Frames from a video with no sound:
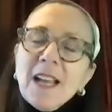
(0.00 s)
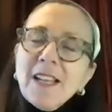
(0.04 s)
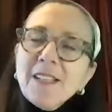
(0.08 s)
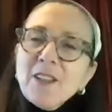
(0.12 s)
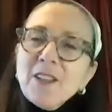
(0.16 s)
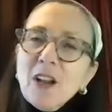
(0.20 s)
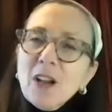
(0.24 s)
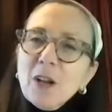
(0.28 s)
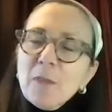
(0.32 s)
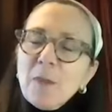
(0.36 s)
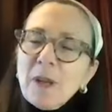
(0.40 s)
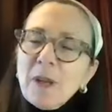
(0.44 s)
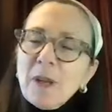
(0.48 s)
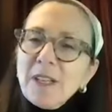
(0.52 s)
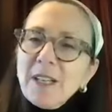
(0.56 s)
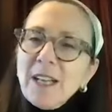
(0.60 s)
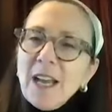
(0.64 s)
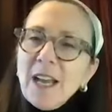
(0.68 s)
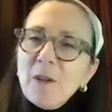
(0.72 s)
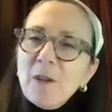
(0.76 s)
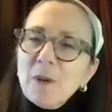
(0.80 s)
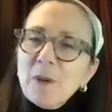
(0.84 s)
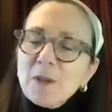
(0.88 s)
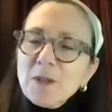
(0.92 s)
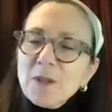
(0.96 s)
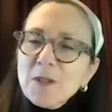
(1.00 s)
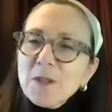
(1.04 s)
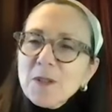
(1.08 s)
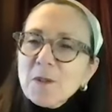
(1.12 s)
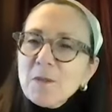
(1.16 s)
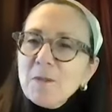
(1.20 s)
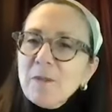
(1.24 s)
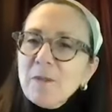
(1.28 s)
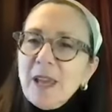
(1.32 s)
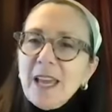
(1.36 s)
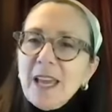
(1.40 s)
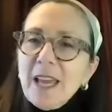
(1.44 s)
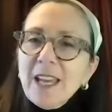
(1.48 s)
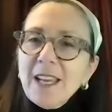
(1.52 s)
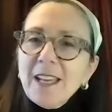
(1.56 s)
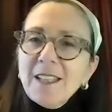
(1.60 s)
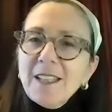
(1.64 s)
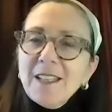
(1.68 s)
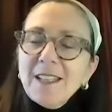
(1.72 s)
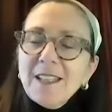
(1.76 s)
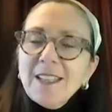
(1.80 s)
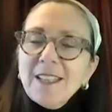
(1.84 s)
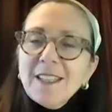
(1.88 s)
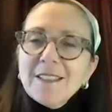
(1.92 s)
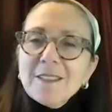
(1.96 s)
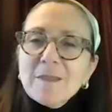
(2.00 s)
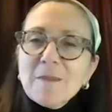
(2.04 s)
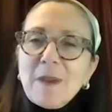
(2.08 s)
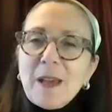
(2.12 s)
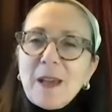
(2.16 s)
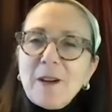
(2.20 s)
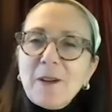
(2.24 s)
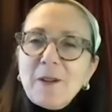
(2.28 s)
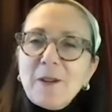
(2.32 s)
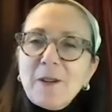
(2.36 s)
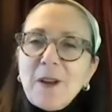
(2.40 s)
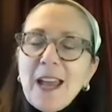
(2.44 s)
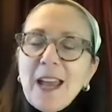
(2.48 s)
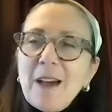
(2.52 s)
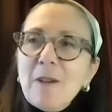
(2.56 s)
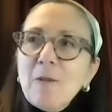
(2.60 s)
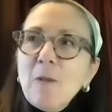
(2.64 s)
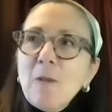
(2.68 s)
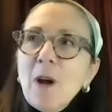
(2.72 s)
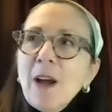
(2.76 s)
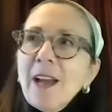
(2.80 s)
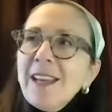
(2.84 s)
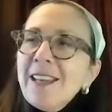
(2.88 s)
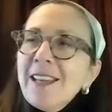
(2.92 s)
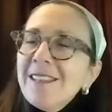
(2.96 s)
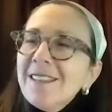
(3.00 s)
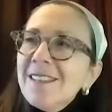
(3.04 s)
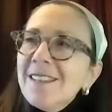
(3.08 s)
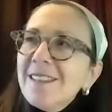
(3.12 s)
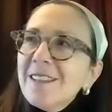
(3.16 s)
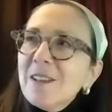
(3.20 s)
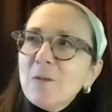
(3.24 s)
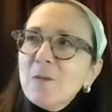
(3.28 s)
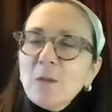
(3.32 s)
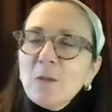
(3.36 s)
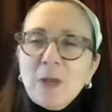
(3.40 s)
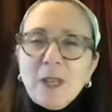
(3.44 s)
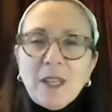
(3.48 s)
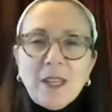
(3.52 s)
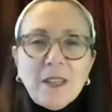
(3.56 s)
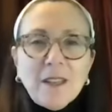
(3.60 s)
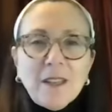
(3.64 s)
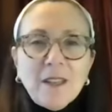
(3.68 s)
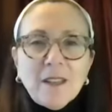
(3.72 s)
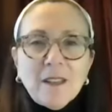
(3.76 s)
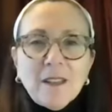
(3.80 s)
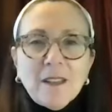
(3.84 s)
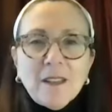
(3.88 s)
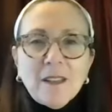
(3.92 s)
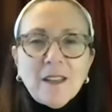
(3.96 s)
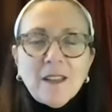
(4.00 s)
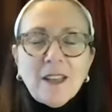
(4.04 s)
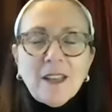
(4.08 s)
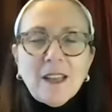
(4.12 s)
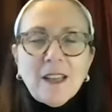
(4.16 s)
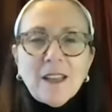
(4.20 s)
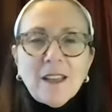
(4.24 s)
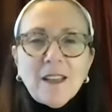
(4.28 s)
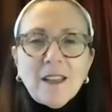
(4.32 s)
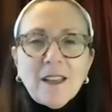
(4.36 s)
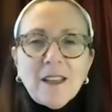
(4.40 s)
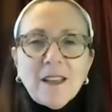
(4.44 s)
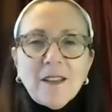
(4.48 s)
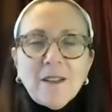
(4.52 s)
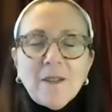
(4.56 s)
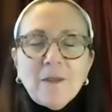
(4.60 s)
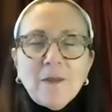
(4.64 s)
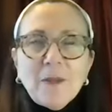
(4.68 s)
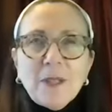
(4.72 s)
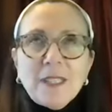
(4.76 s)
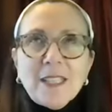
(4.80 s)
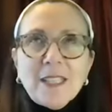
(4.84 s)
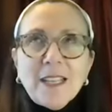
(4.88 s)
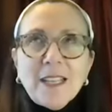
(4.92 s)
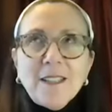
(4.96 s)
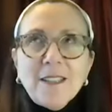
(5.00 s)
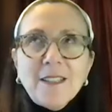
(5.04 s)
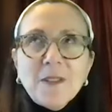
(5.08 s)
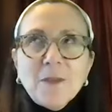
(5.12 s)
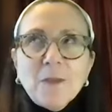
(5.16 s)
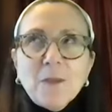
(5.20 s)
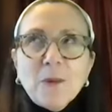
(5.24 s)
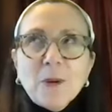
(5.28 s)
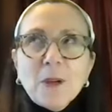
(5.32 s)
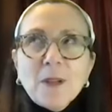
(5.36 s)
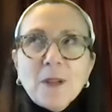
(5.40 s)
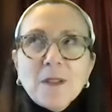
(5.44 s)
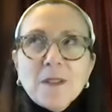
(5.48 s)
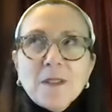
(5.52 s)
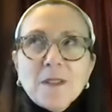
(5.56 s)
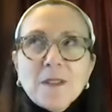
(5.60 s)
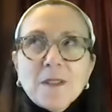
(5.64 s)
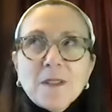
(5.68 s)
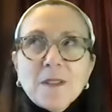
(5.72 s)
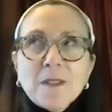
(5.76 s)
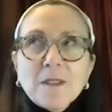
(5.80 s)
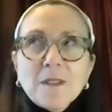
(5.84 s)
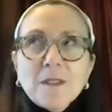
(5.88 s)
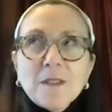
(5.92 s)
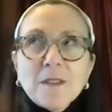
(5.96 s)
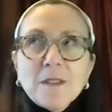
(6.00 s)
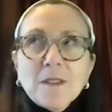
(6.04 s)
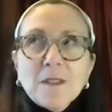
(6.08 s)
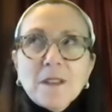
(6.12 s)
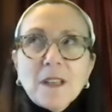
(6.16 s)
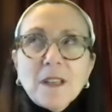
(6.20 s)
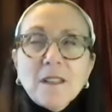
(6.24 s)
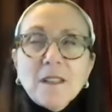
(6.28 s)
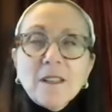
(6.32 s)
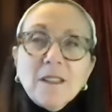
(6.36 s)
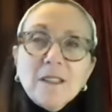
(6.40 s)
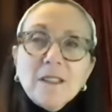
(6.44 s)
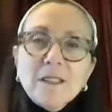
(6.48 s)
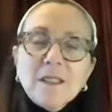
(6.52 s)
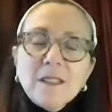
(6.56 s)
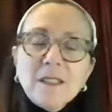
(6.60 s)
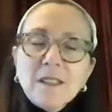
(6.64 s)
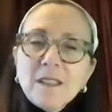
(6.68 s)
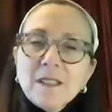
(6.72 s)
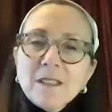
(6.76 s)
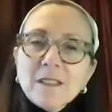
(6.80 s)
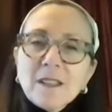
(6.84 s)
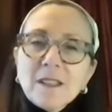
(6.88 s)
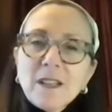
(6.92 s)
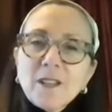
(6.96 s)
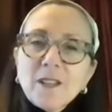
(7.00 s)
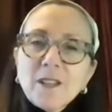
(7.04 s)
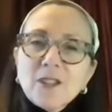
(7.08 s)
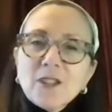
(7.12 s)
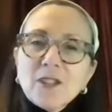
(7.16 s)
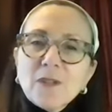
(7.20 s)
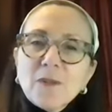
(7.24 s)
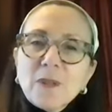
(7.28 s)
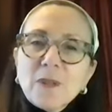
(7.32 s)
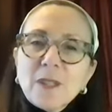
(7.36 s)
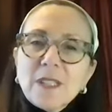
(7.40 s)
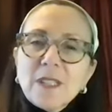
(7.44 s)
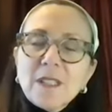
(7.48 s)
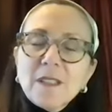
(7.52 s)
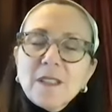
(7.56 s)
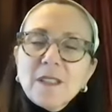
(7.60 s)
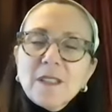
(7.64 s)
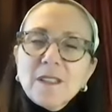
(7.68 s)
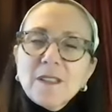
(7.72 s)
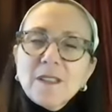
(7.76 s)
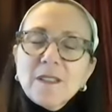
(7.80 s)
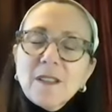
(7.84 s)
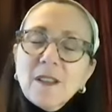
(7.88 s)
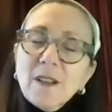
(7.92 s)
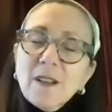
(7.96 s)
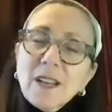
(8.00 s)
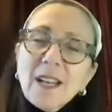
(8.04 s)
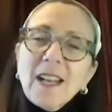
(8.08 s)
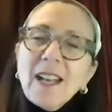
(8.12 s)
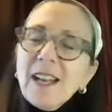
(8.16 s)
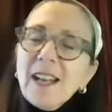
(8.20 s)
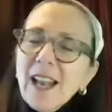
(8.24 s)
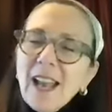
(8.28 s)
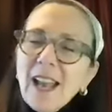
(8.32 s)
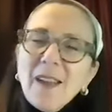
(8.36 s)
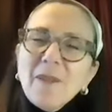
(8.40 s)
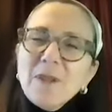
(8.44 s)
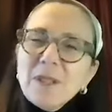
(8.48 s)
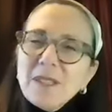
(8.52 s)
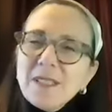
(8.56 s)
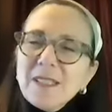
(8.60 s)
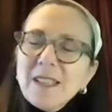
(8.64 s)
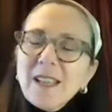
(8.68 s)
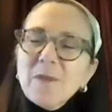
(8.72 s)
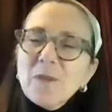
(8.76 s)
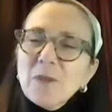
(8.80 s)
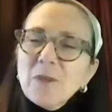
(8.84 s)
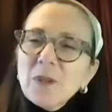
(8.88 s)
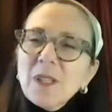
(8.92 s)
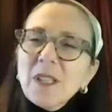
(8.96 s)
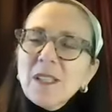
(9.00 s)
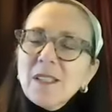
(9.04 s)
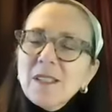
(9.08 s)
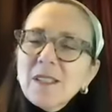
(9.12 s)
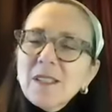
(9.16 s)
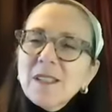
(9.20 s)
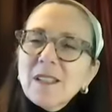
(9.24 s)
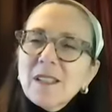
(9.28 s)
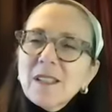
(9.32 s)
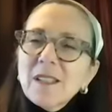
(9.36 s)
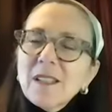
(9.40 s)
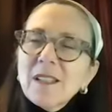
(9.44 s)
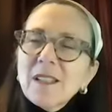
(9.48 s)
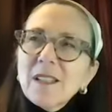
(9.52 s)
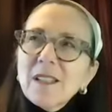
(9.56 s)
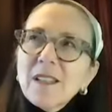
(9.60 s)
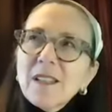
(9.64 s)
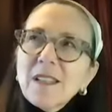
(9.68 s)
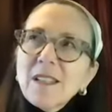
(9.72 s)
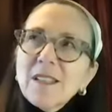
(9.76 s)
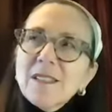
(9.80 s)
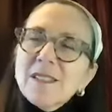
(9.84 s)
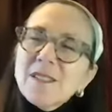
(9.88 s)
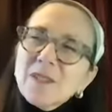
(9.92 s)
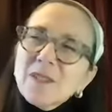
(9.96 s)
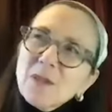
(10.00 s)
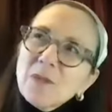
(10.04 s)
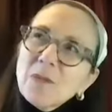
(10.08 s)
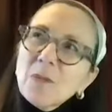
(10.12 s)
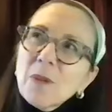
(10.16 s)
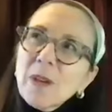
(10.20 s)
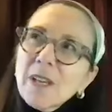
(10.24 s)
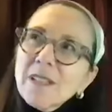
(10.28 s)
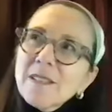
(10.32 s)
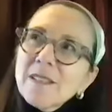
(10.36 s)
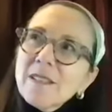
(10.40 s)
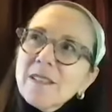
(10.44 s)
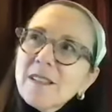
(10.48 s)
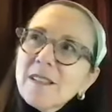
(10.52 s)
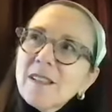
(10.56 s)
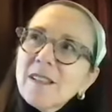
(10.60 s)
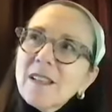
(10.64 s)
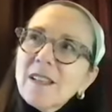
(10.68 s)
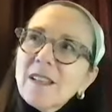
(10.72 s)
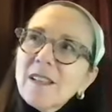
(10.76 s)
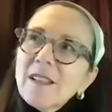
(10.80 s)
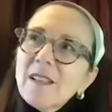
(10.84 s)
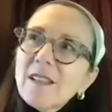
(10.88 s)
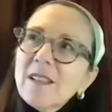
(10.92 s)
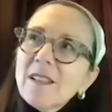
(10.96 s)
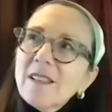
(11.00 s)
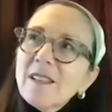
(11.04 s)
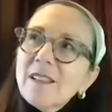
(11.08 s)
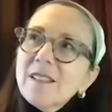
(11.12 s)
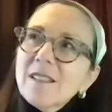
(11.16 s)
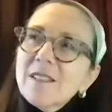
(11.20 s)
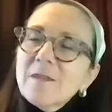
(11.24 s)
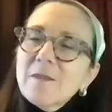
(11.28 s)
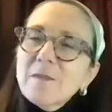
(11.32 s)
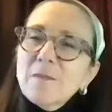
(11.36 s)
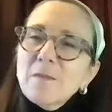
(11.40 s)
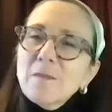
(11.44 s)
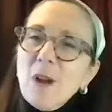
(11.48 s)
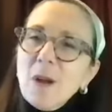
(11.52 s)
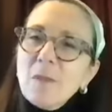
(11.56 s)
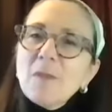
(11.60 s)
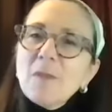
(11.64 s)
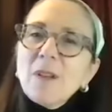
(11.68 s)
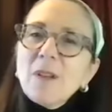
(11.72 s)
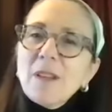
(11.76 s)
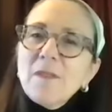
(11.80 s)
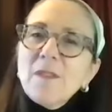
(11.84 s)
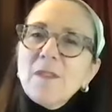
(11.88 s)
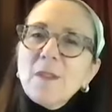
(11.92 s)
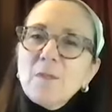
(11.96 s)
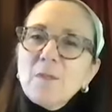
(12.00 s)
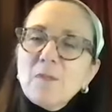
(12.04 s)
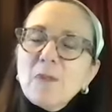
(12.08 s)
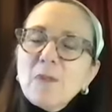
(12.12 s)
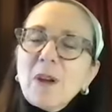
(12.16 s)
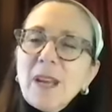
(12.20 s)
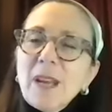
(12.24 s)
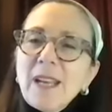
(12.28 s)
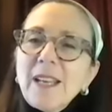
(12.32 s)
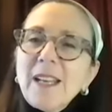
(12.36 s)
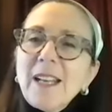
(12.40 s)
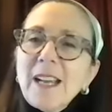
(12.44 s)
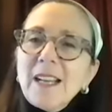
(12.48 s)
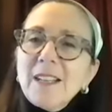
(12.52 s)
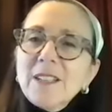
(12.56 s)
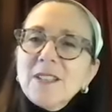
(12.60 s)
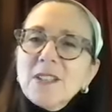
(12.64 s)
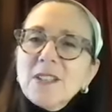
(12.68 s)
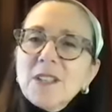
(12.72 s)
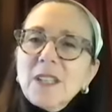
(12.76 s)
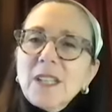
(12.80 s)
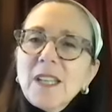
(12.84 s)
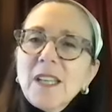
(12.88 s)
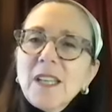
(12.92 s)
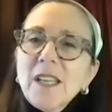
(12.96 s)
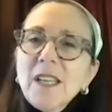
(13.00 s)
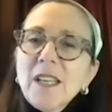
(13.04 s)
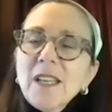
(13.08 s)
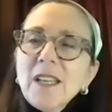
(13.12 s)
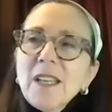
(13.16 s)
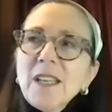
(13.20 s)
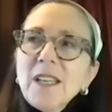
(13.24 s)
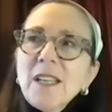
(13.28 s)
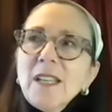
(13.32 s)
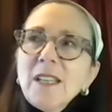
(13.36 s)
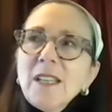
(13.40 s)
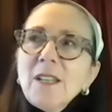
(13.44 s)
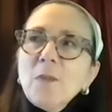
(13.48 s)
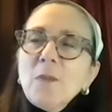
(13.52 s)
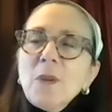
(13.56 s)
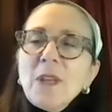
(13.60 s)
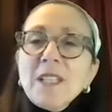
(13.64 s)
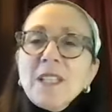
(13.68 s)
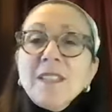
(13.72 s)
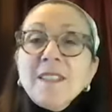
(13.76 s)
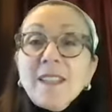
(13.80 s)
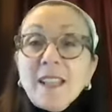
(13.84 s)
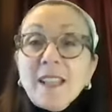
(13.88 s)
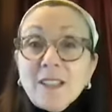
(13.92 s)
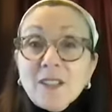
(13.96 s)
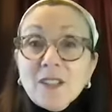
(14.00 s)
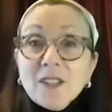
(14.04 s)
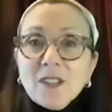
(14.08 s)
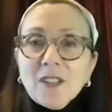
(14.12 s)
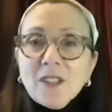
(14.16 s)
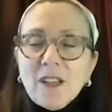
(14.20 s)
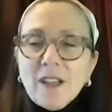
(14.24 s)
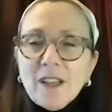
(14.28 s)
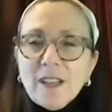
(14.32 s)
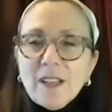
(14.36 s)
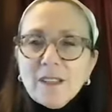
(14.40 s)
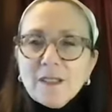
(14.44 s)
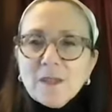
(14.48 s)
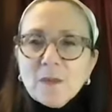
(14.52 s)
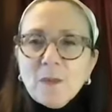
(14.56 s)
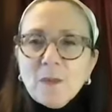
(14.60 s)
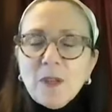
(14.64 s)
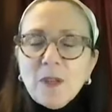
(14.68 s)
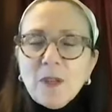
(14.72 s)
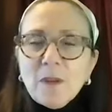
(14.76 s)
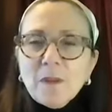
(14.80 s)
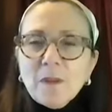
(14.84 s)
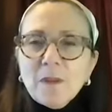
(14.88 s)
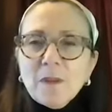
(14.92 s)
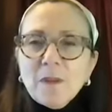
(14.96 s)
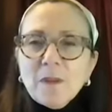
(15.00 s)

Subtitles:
I talk about in How Emotions Are Made is about why is it that we tend towards, at least in this culture, and I would say really in certain ways, in it's a property of the brain actually, that we essentialize. We